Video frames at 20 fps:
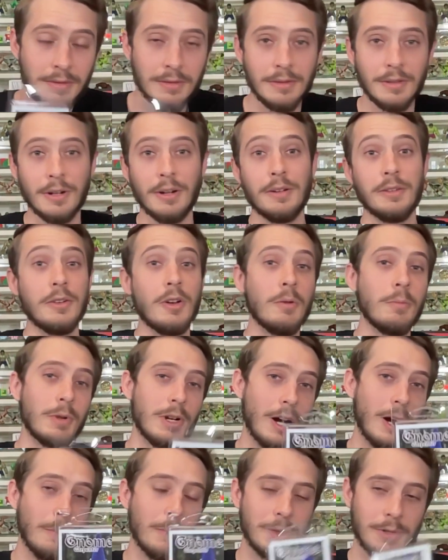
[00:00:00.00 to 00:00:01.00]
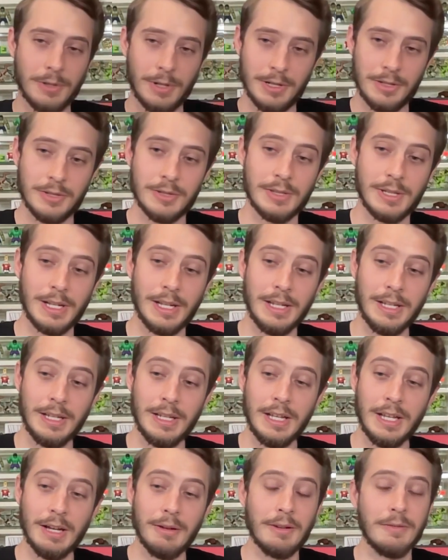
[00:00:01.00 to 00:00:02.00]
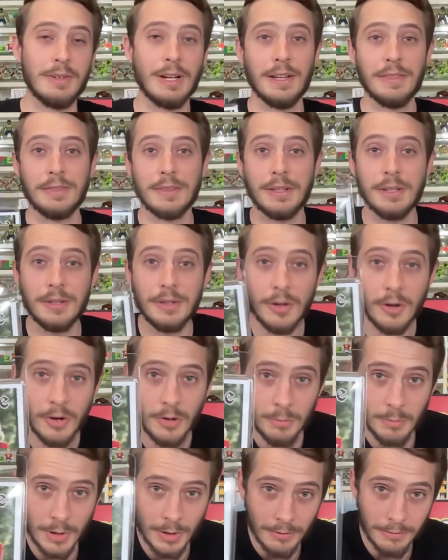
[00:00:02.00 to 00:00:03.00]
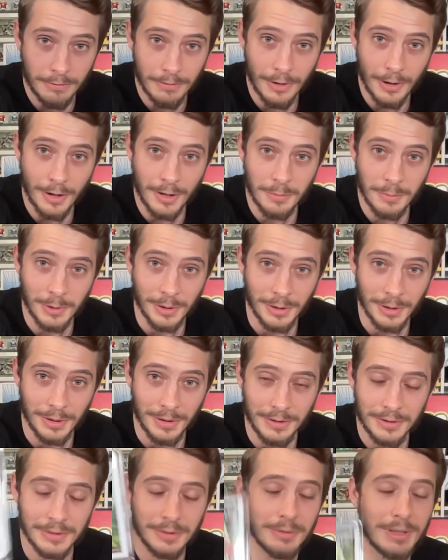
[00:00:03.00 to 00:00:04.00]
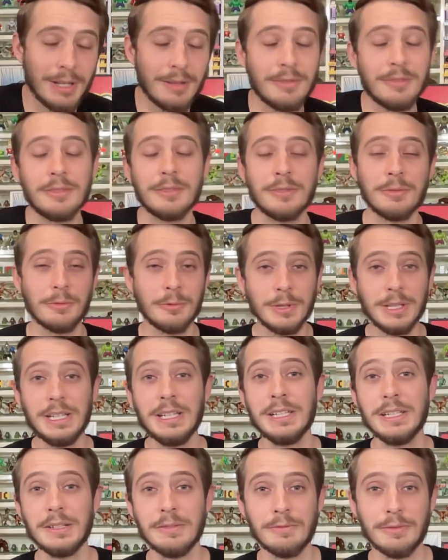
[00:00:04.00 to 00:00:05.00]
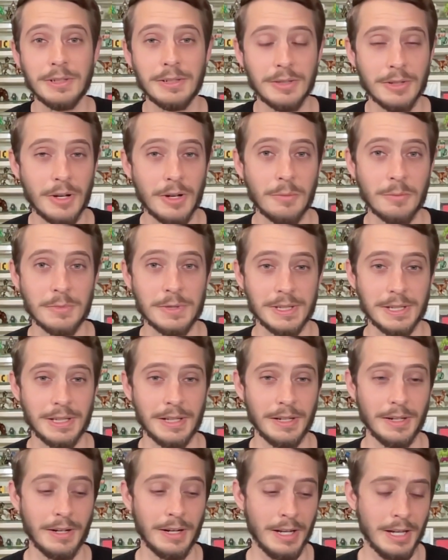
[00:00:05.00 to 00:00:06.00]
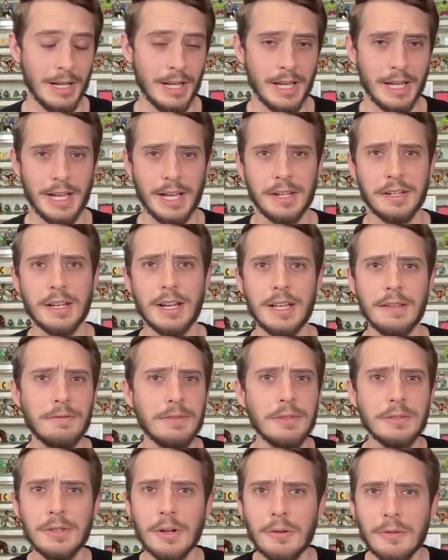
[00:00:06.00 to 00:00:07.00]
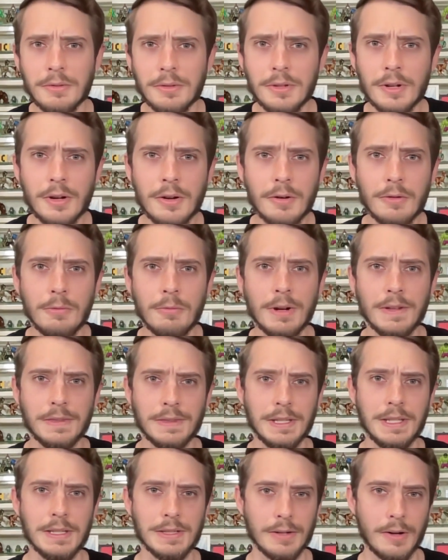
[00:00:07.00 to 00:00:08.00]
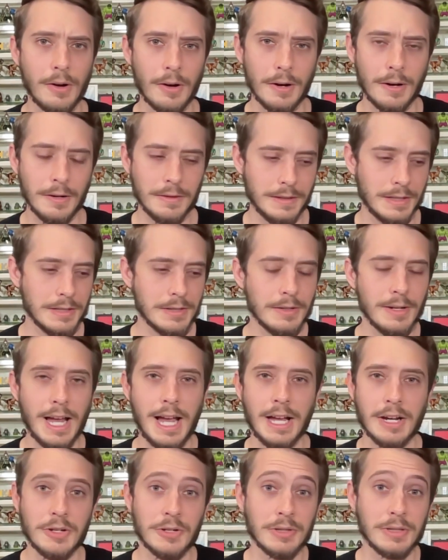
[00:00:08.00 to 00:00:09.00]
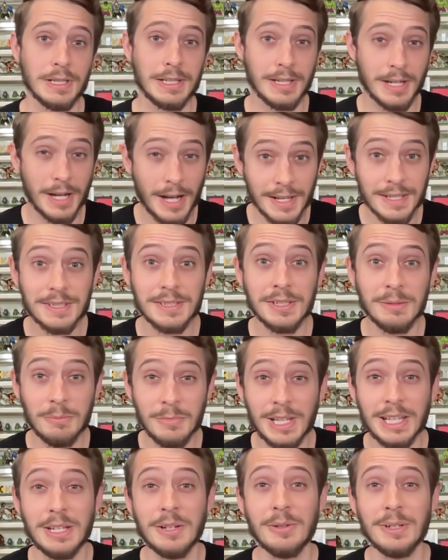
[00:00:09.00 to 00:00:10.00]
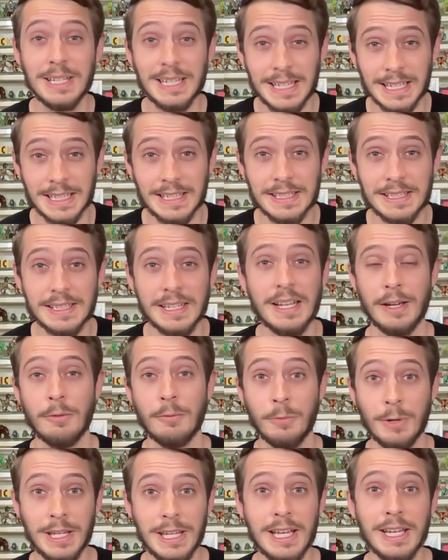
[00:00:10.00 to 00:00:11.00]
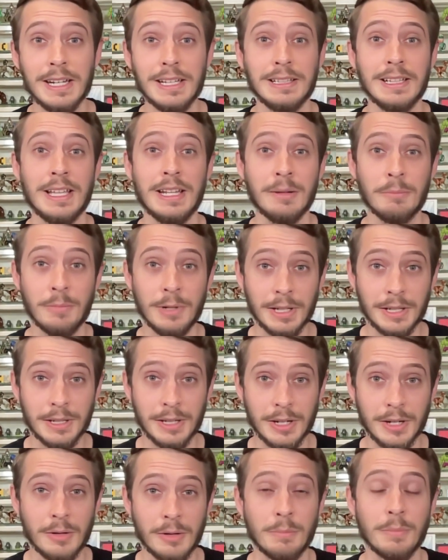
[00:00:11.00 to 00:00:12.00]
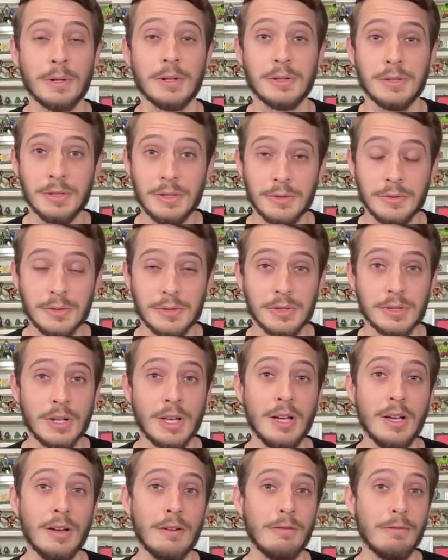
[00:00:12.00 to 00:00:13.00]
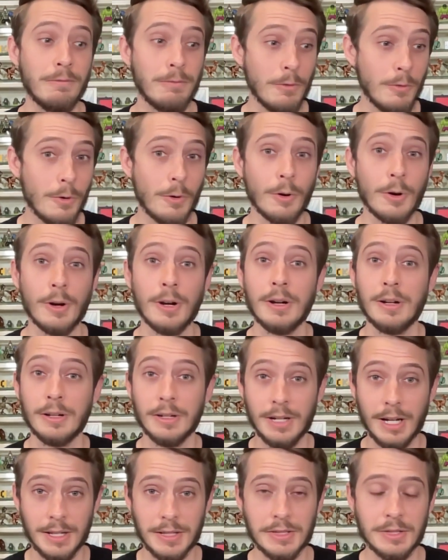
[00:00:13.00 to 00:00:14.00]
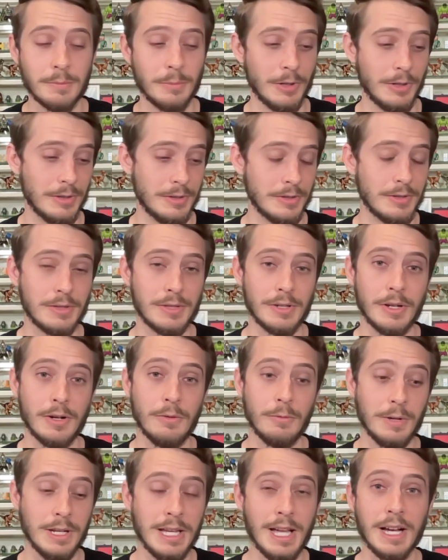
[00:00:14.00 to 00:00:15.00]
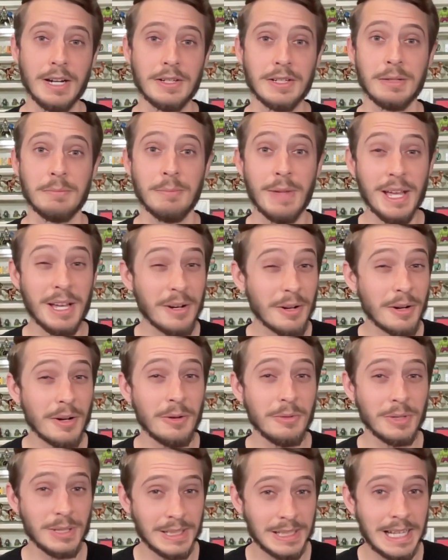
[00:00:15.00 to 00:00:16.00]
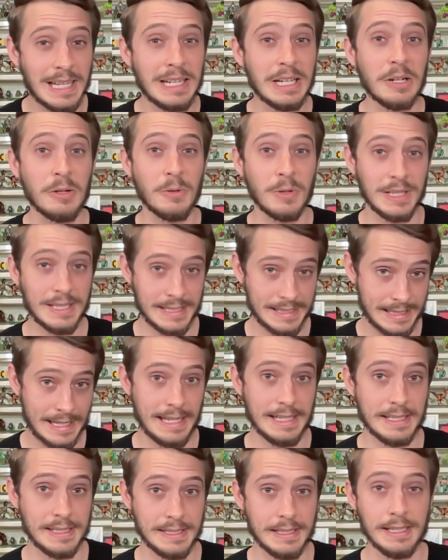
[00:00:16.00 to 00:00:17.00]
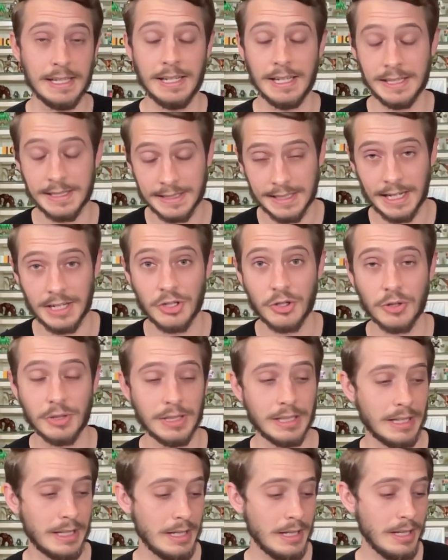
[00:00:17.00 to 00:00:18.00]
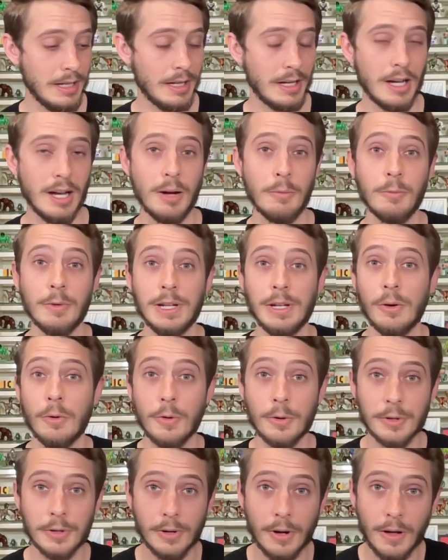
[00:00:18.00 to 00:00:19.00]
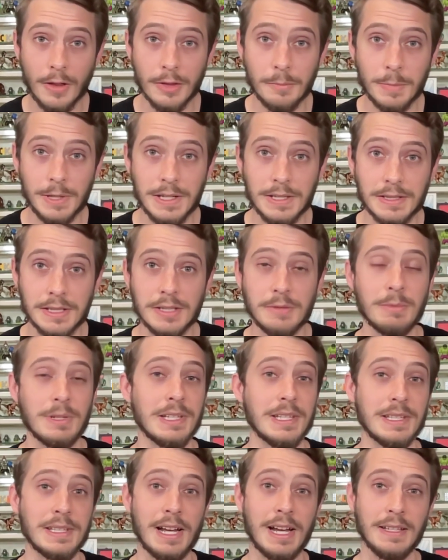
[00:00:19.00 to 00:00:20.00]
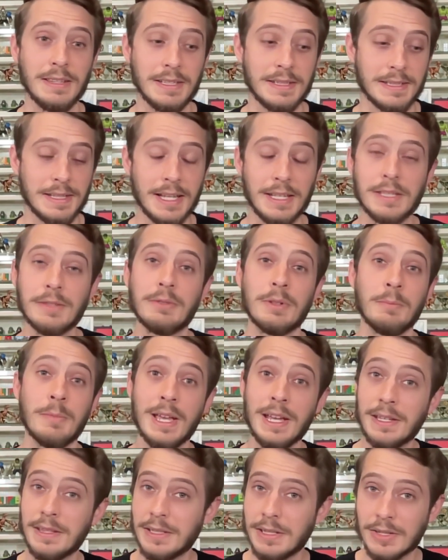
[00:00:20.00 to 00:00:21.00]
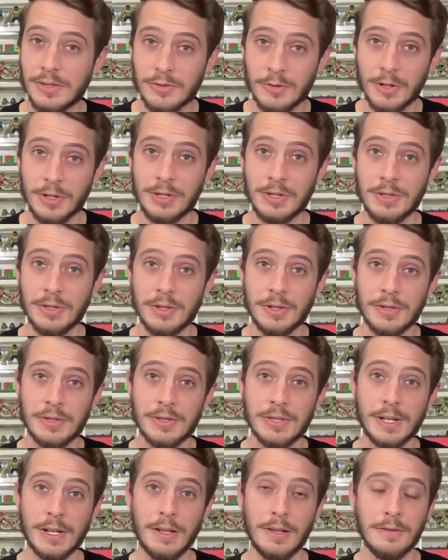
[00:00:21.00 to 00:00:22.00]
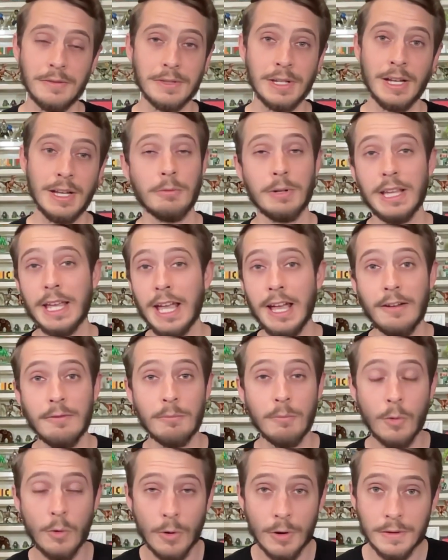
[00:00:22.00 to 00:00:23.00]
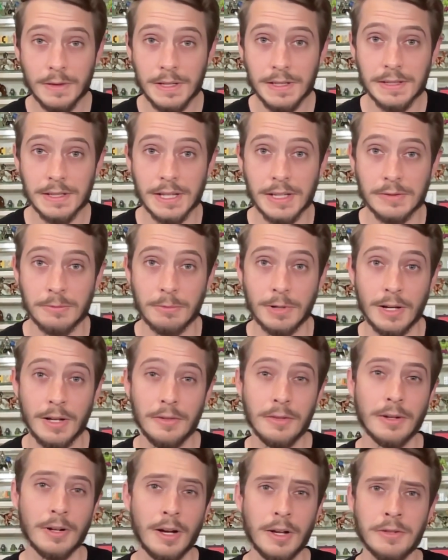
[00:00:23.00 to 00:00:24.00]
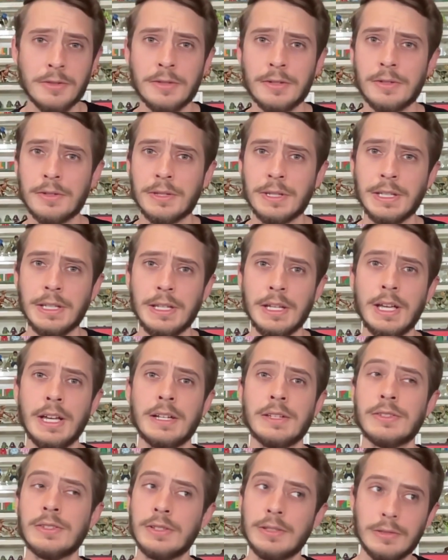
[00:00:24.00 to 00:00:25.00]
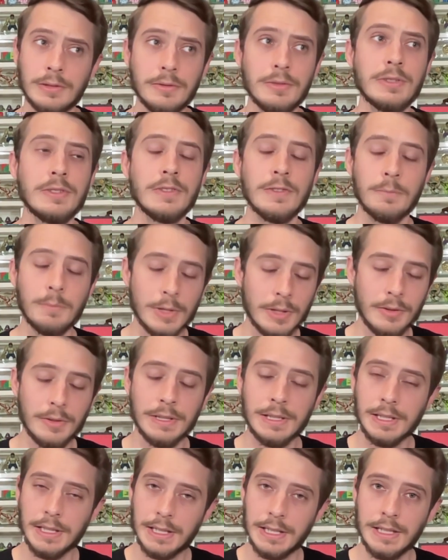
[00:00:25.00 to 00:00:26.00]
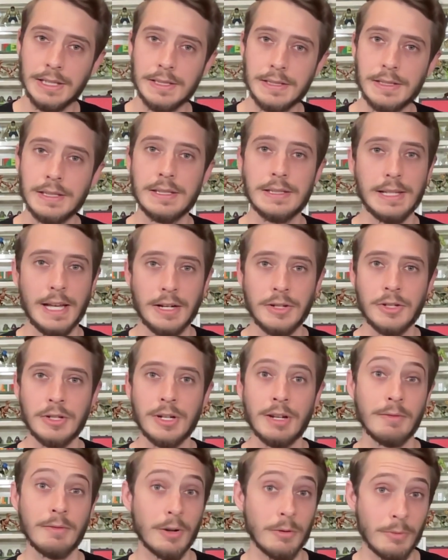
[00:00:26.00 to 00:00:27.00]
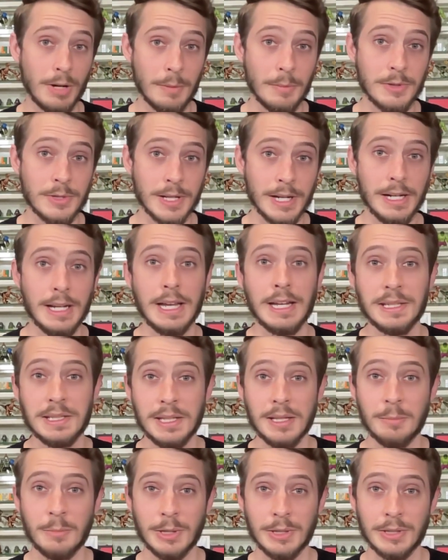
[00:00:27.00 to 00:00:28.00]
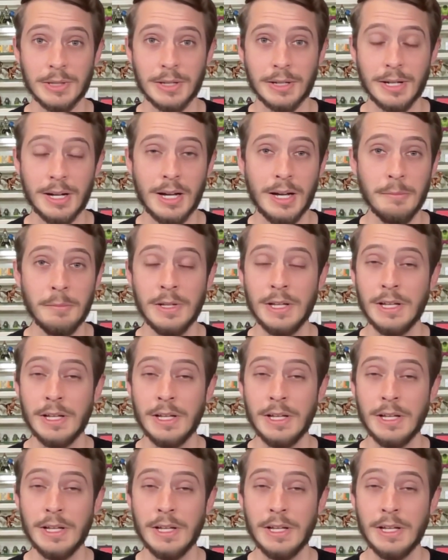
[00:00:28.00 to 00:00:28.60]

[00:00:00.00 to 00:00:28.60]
or Gnome Carpenter I should say, and we've got the Gnome Farmer. So we have three different gnomes here. And if you don't know what these are actually custom Lego kits that we at Atlanta Brick Co. produce for customers. So we actually make our own Lego sets, essentially. We order all the pieces, we design the sets, we make the instructions ourselves. We have more of these as well. They're under the exclusive building kits section of our website, atlbrick.com.